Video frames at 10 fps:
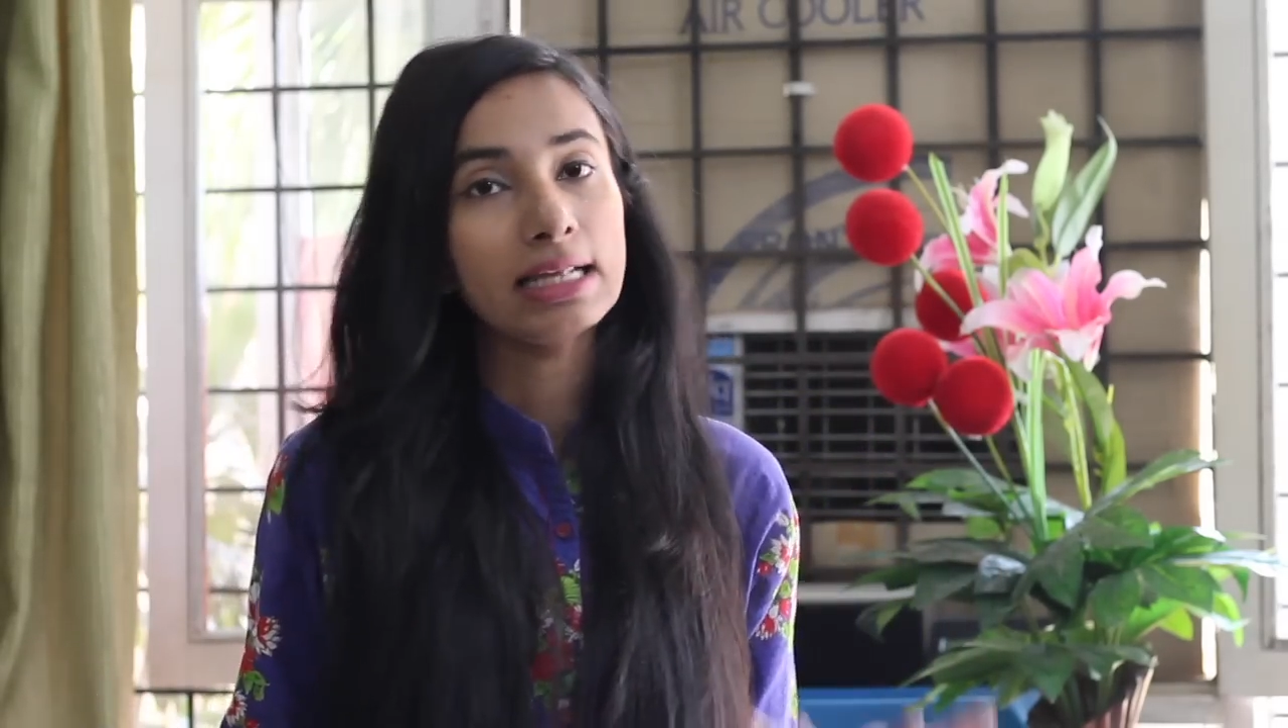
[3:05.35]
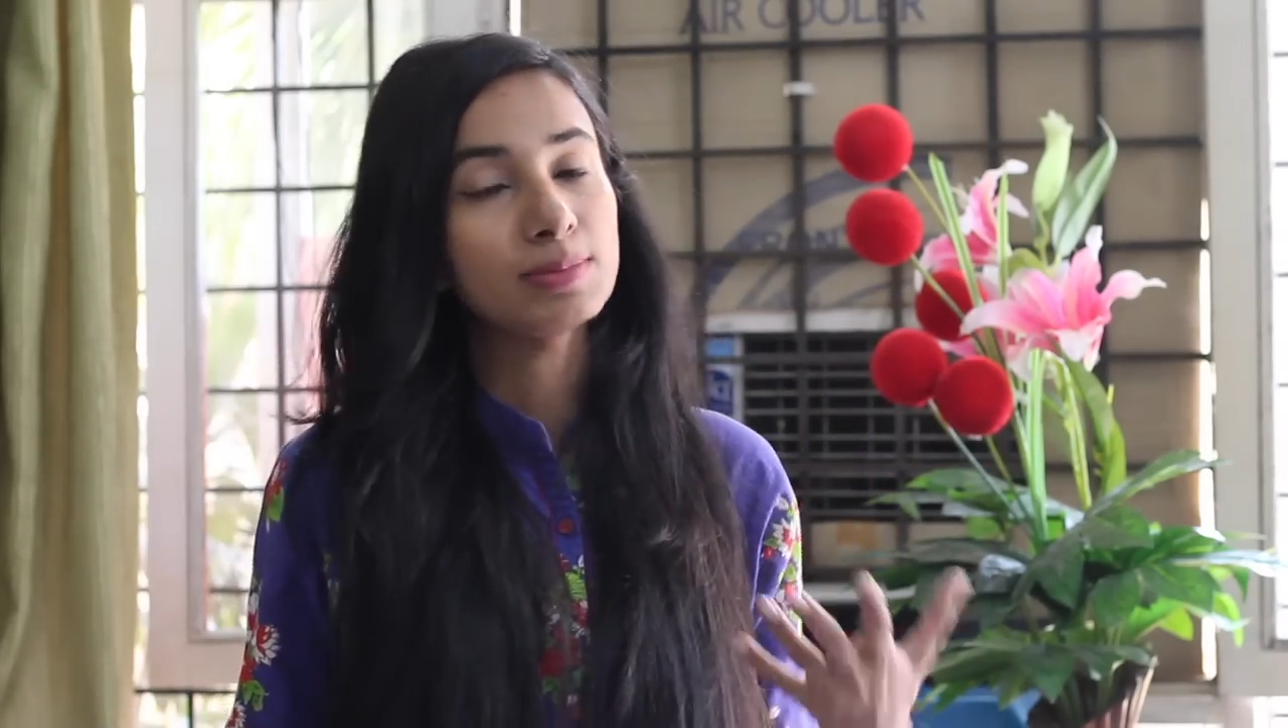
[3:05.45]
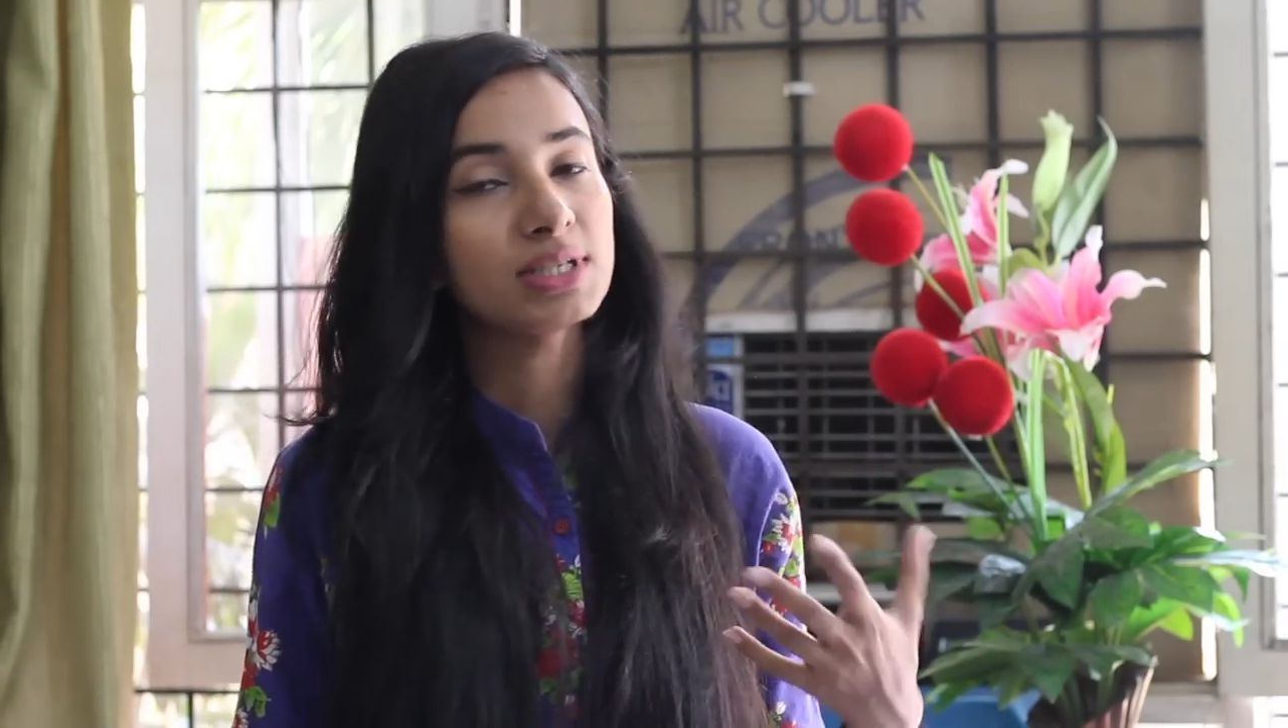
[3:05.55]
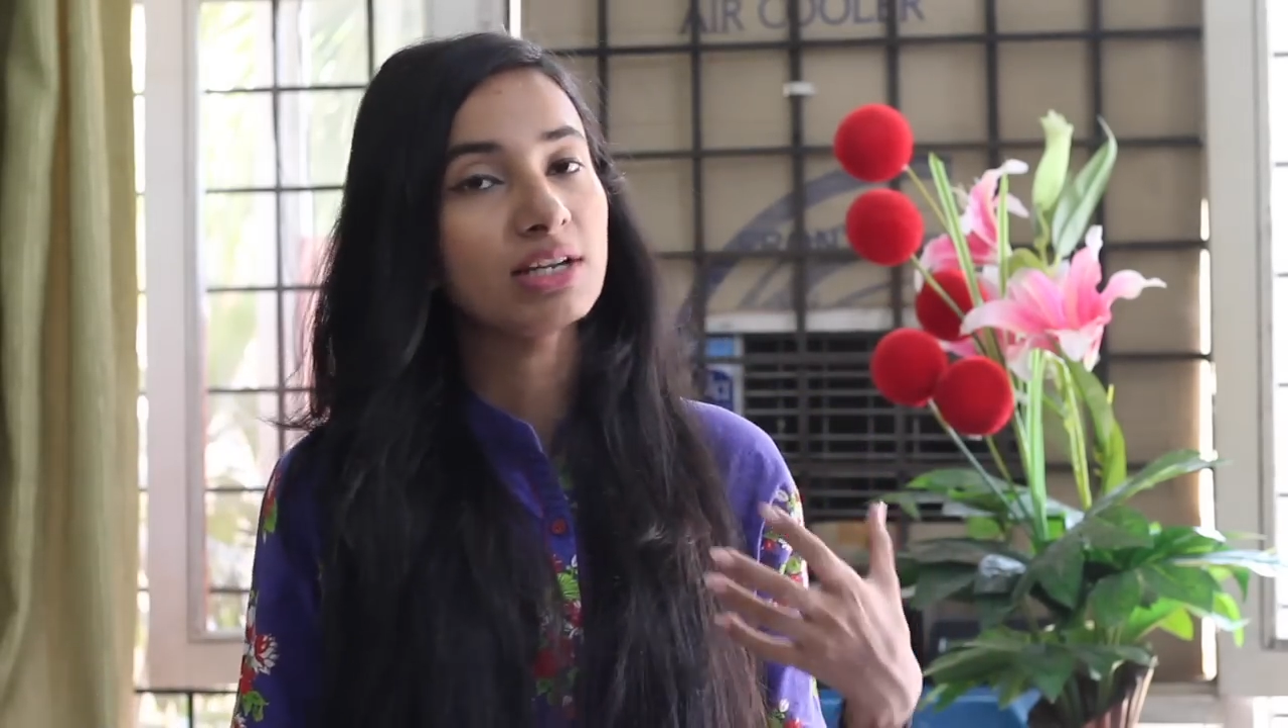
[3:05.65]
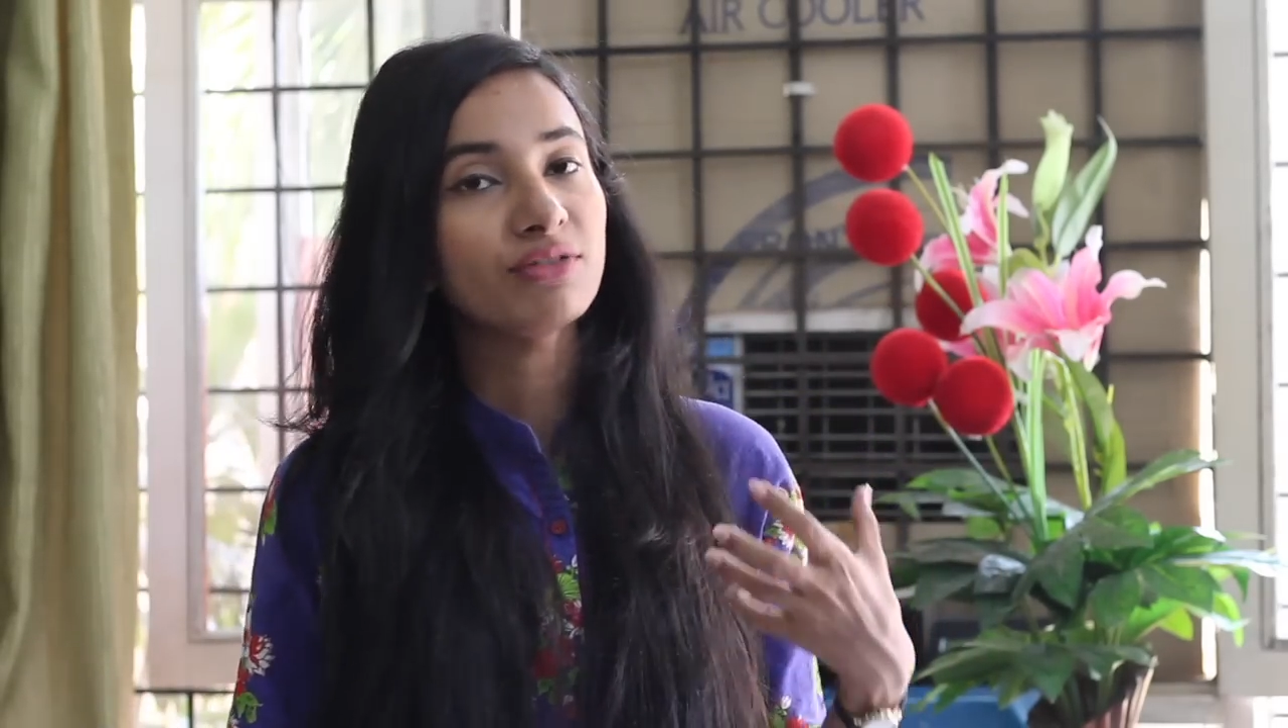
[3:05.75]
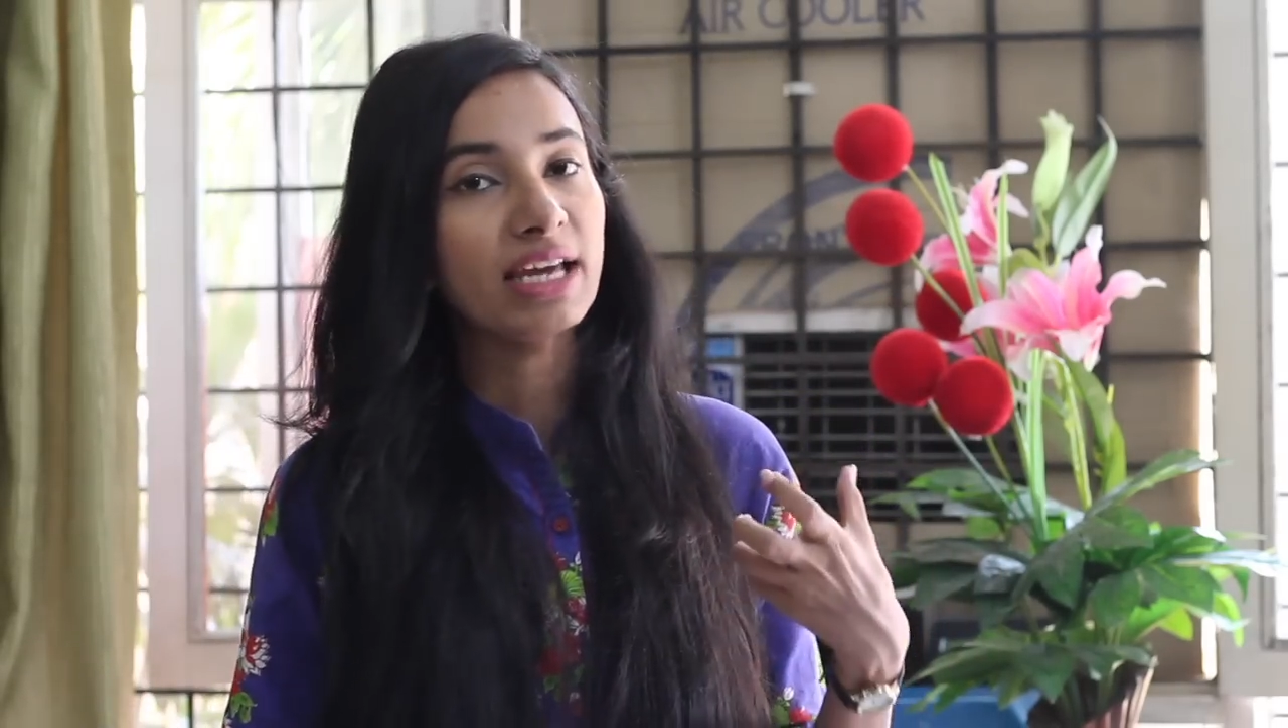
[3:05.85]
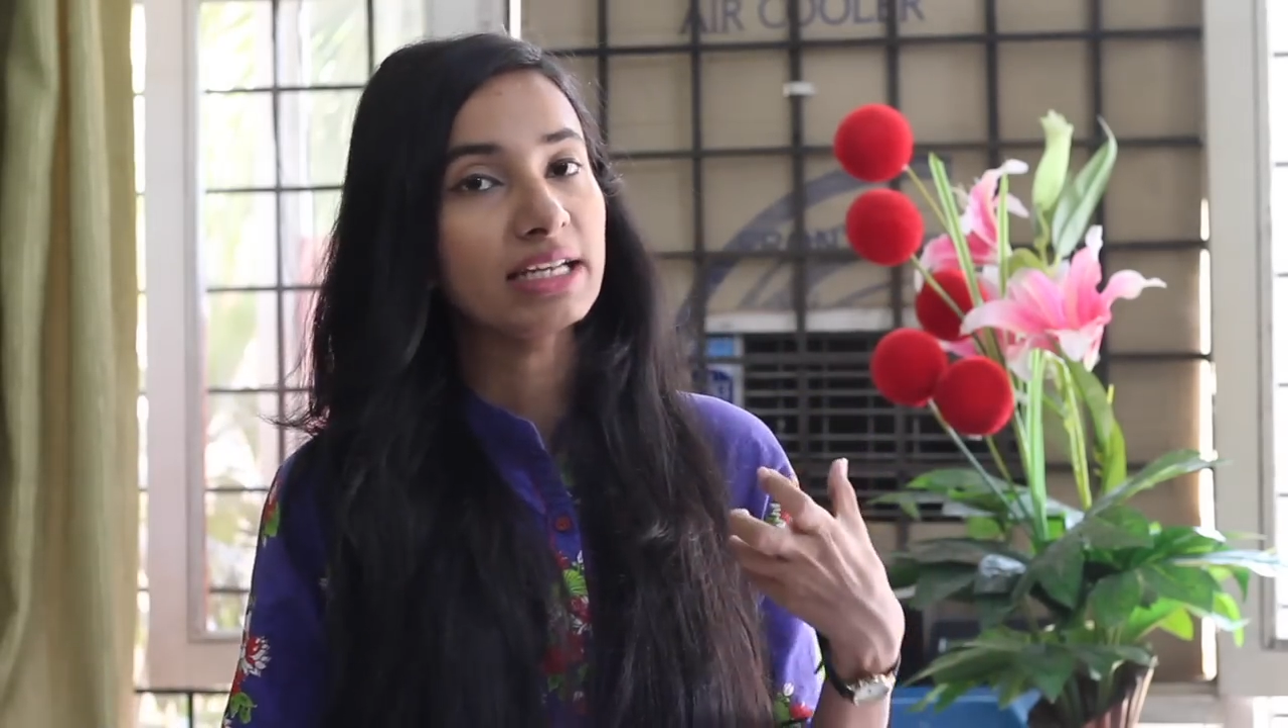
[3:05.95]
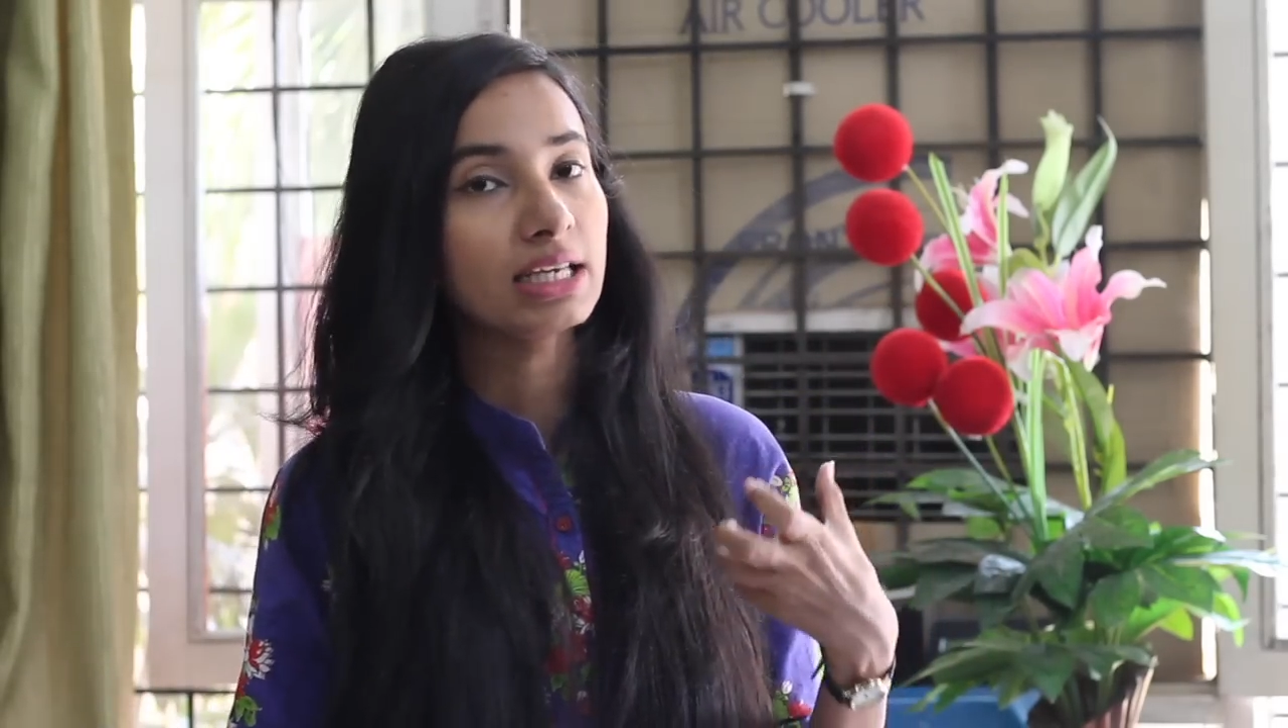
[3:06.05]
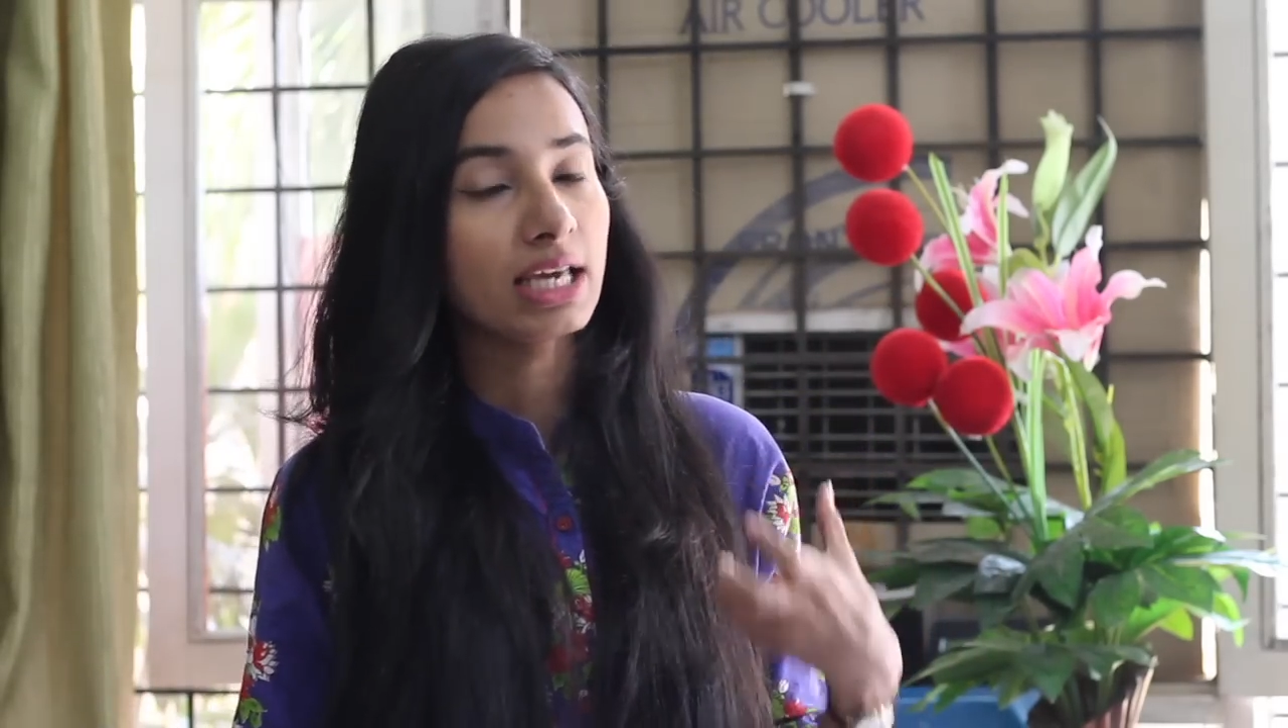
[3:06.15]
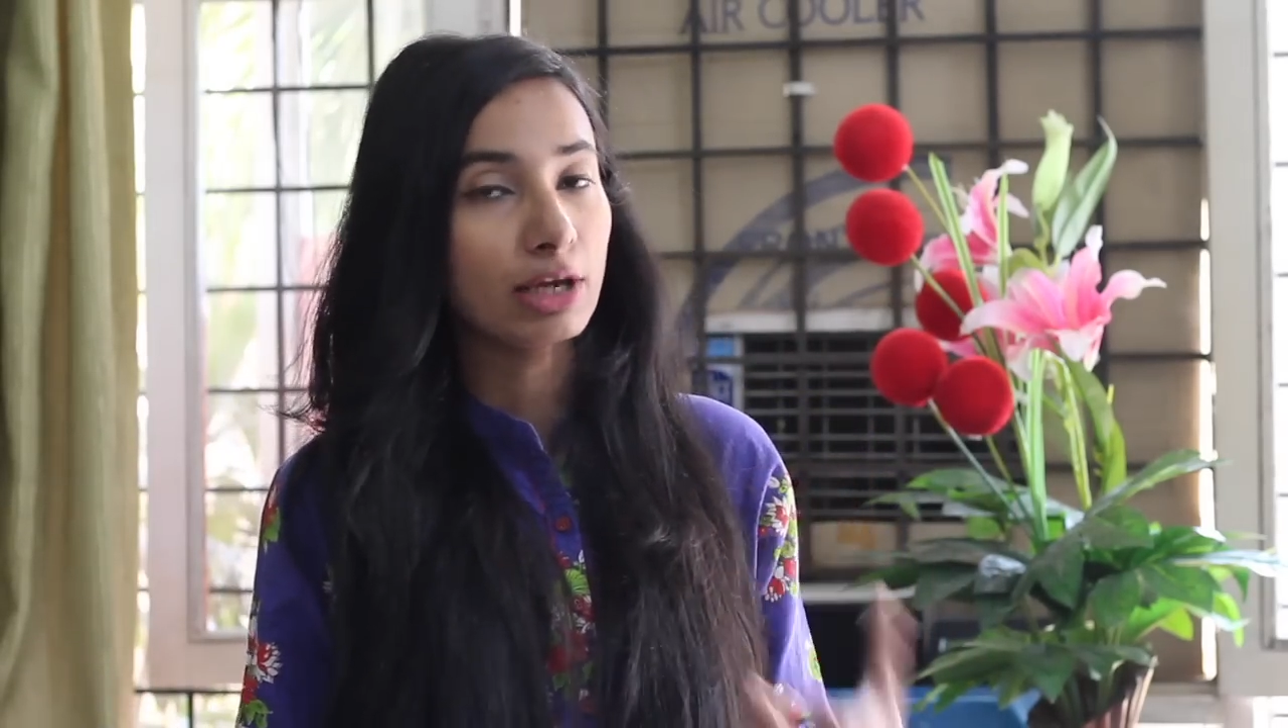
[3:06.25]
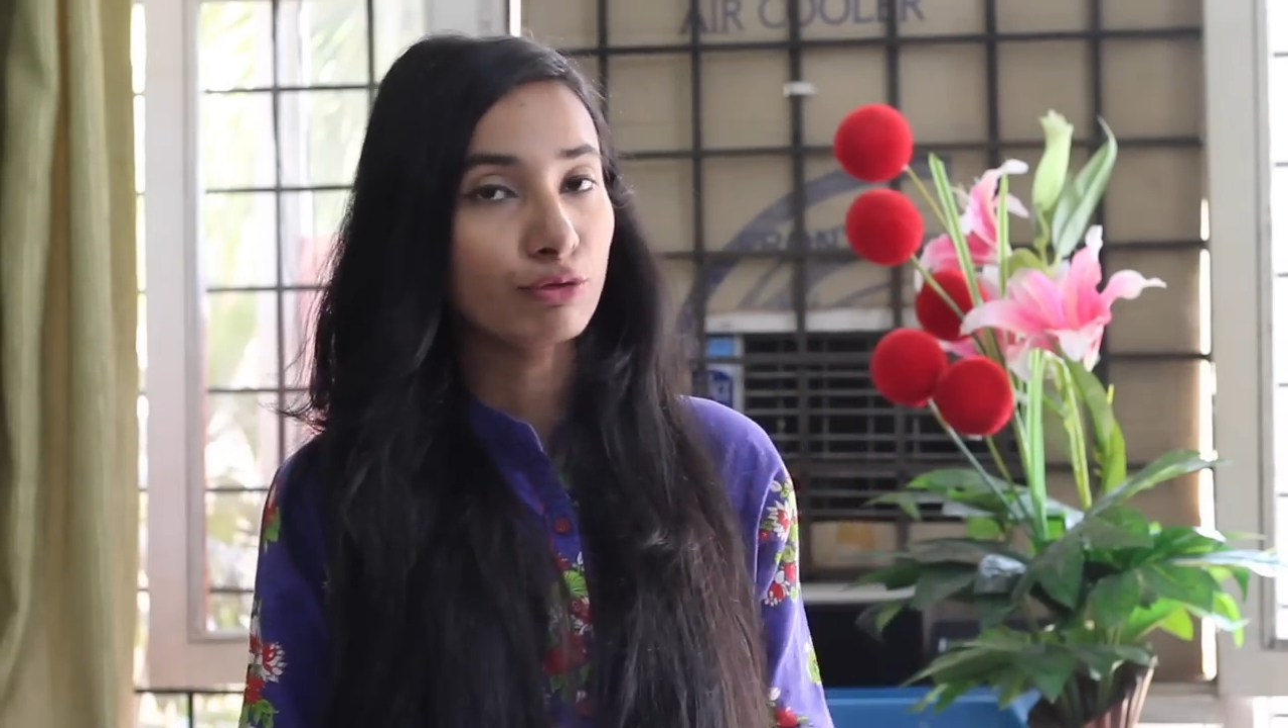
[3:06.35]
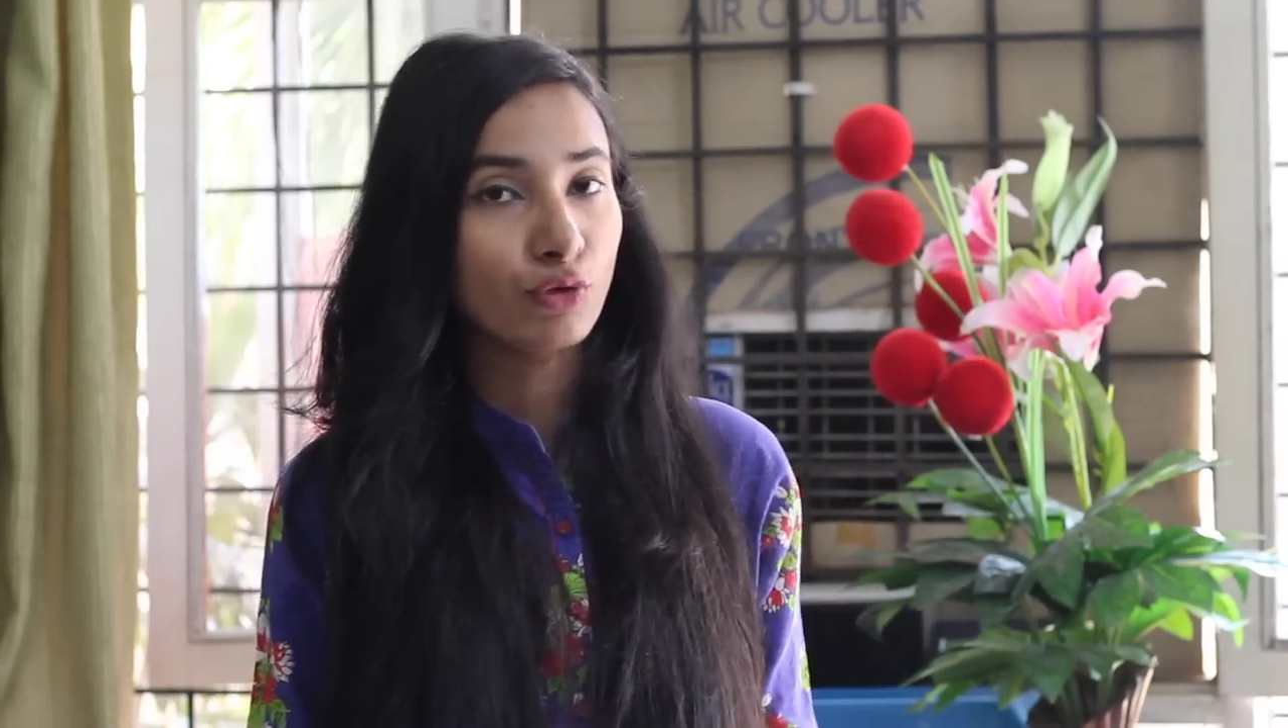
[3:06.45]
helps in fighting hair